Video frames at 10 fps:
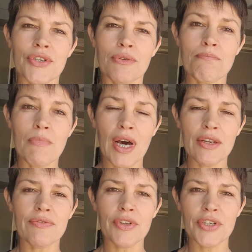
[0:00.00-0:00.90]
to
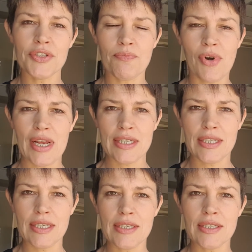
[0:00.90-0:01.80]
mindfulness
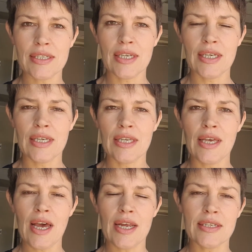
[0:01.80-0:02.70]
practice
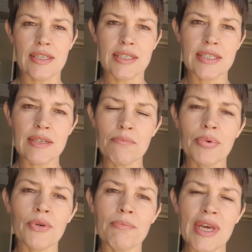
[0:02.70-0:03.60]
and the
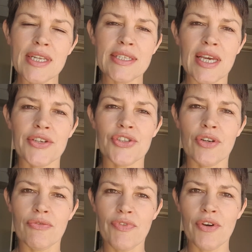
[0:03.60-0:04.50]
simple
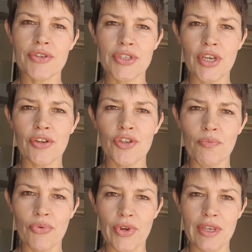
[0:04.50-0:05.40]
meditation of focusing on your
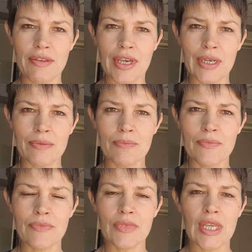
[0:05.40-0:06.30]
breathing,
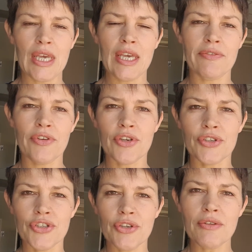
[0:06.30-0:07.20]
if you
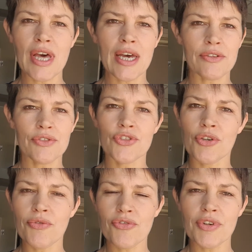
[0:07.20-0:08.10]
can do that
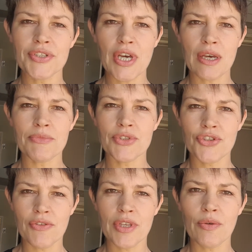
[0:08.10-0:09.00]
2 or 3 times
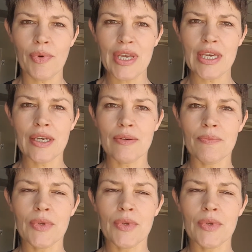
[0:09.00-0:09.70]
during the week,